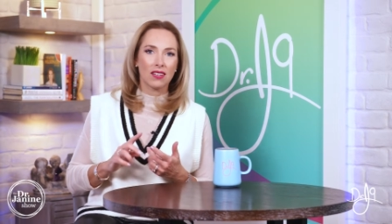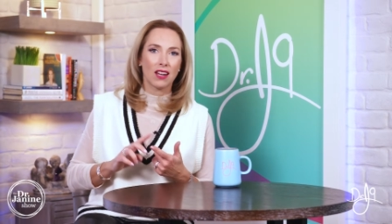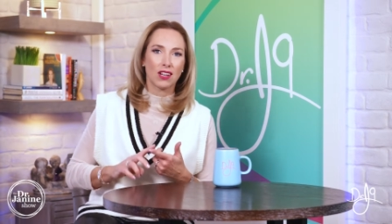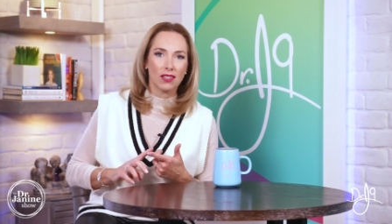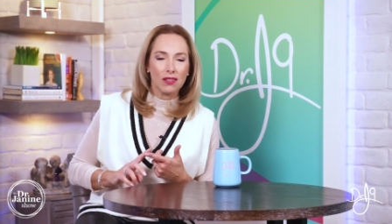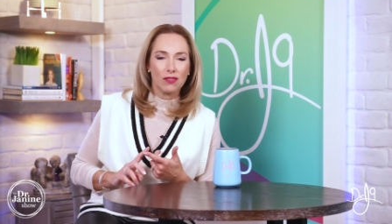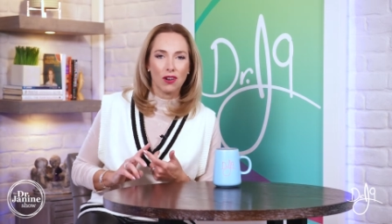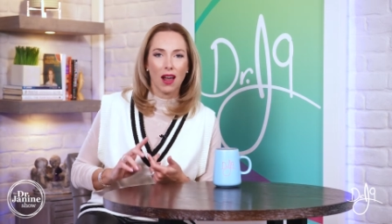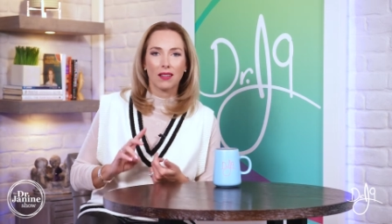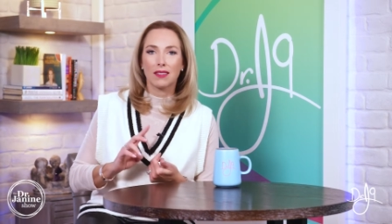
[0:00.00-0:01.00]
the digestive
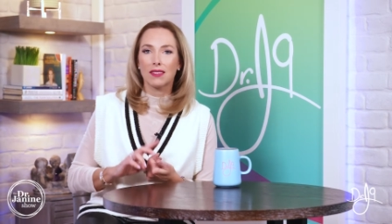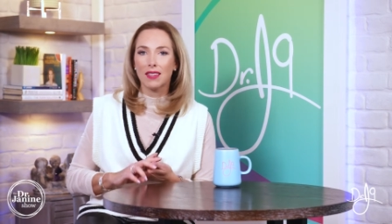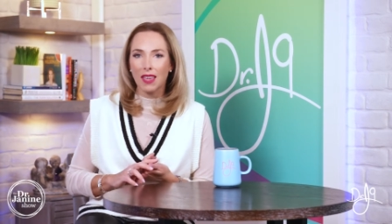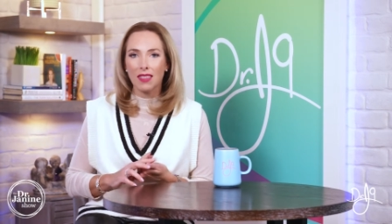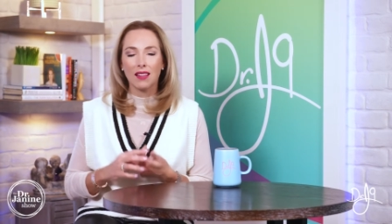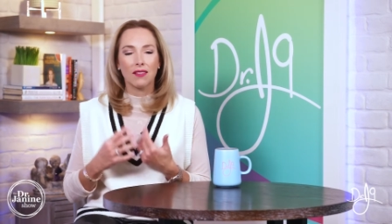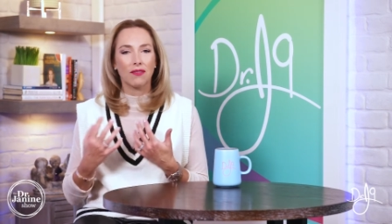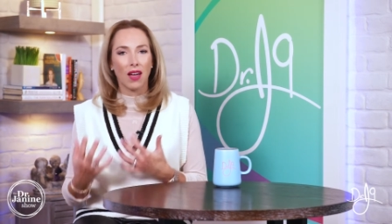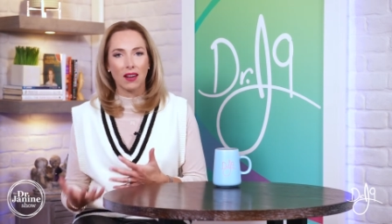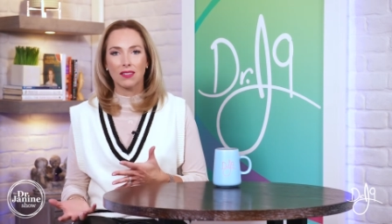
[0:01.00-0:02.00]
tract, the skin, the
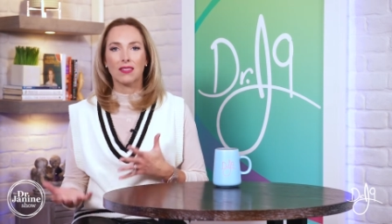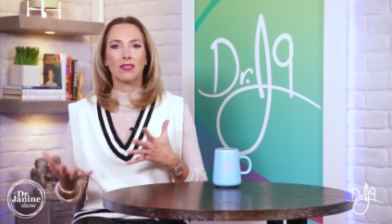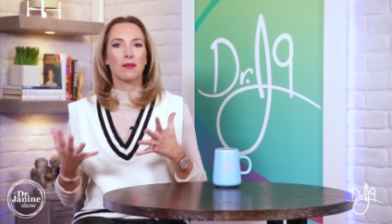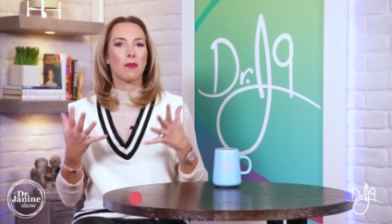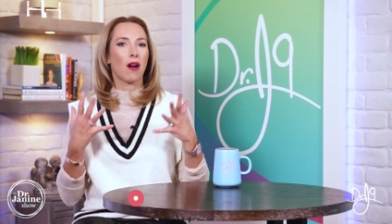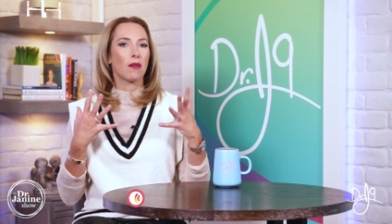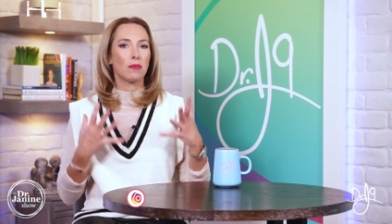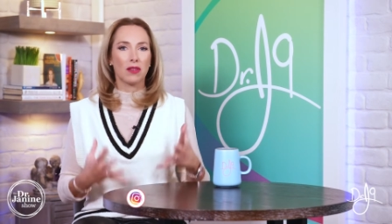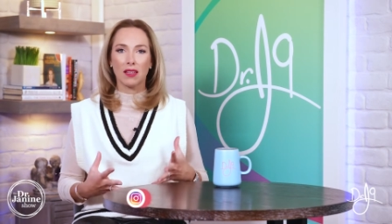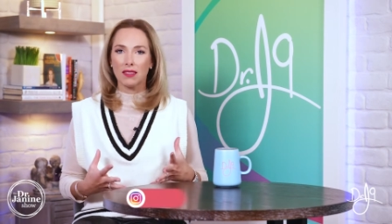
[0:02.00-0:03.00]
lymphatic system, our
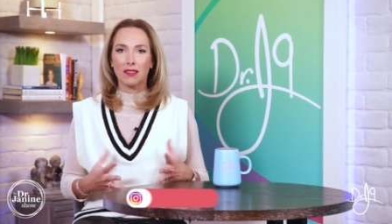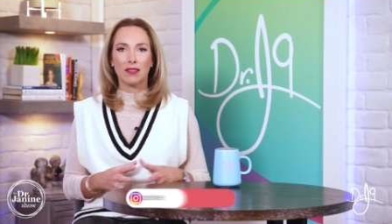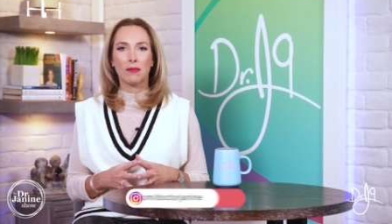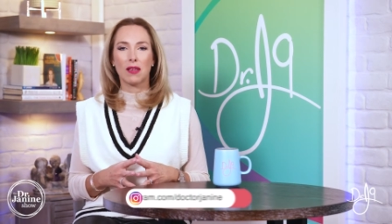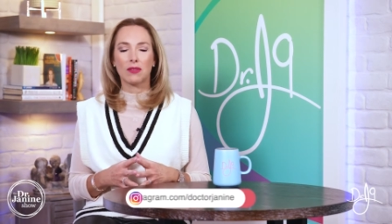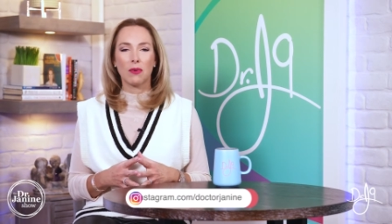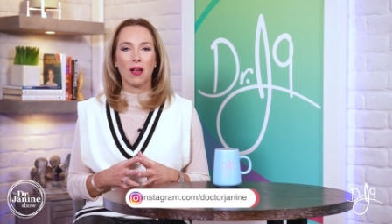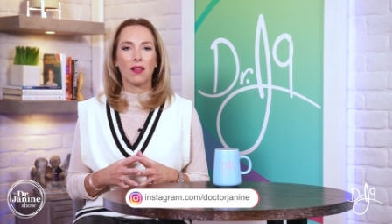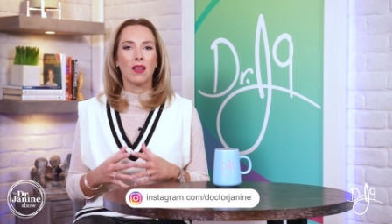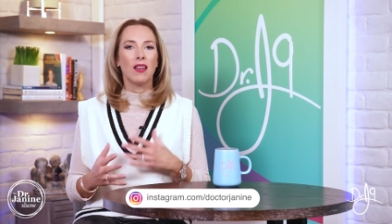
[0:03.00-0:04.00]
blood system as
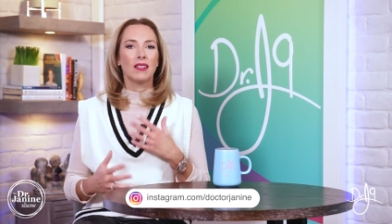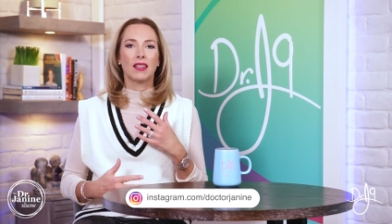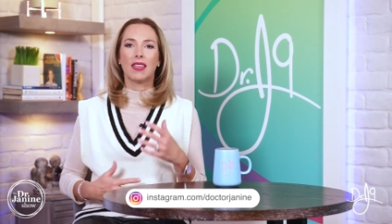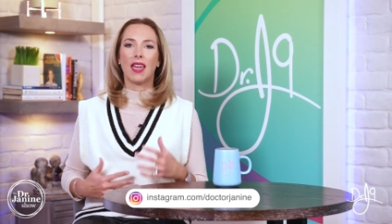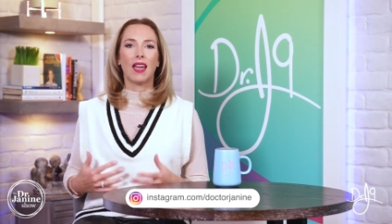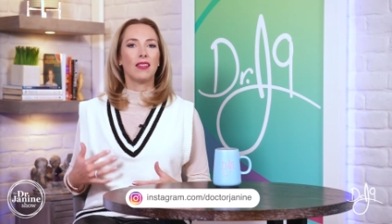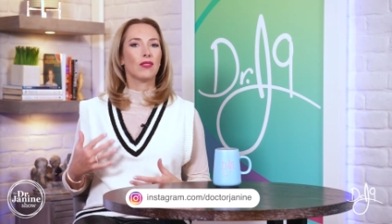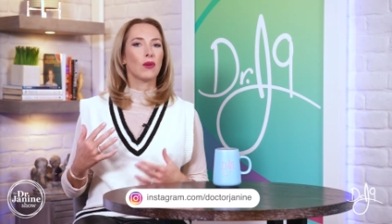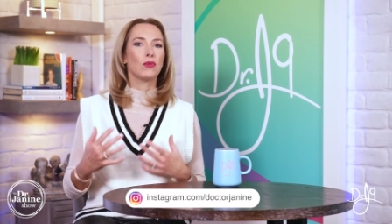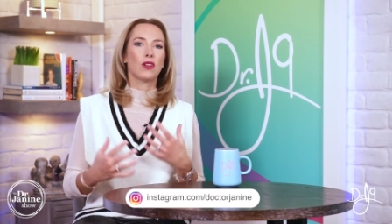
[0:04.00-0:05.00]
well, to
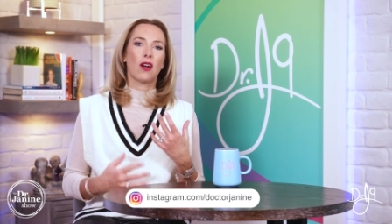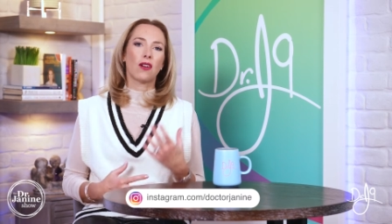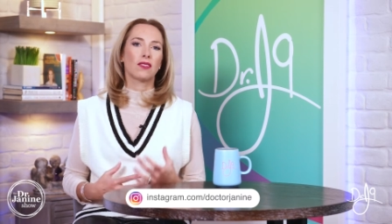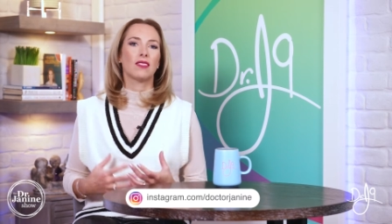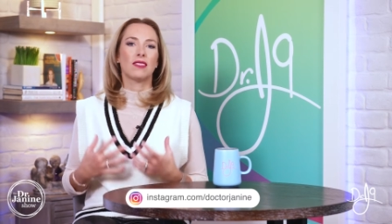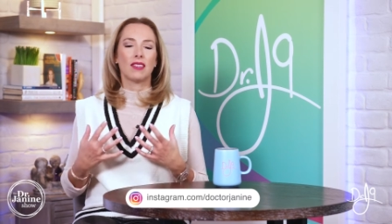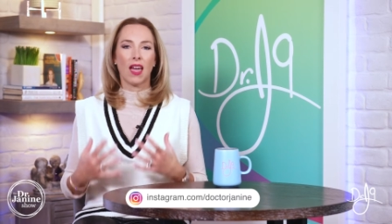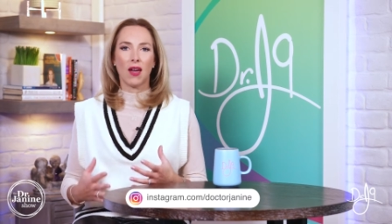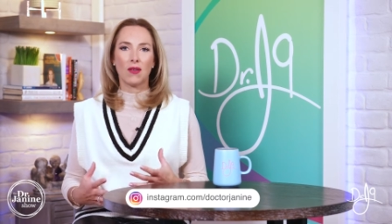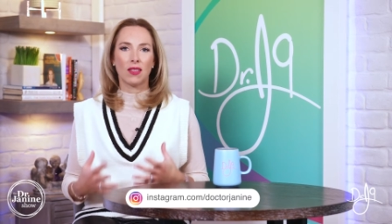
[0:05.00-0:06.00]
get those toxins
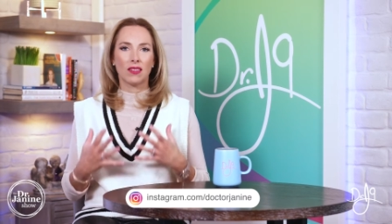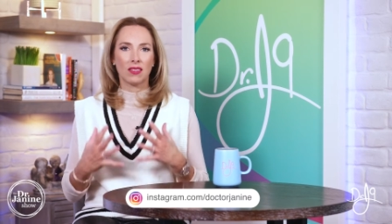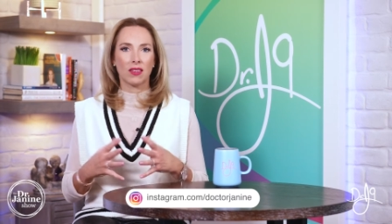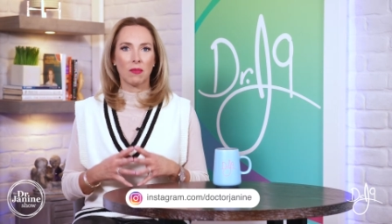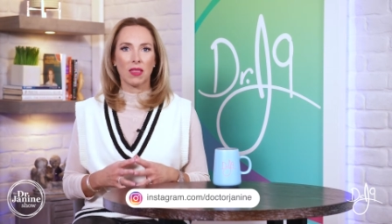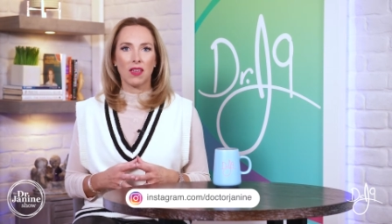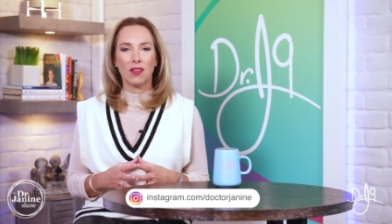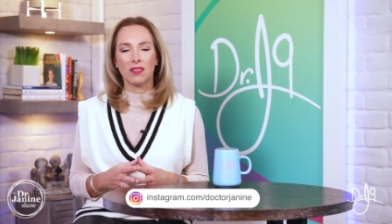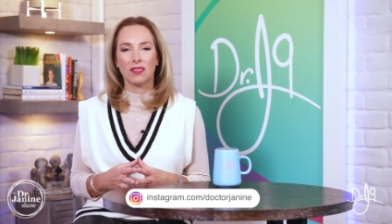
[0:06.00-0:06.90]
out. And this is something that you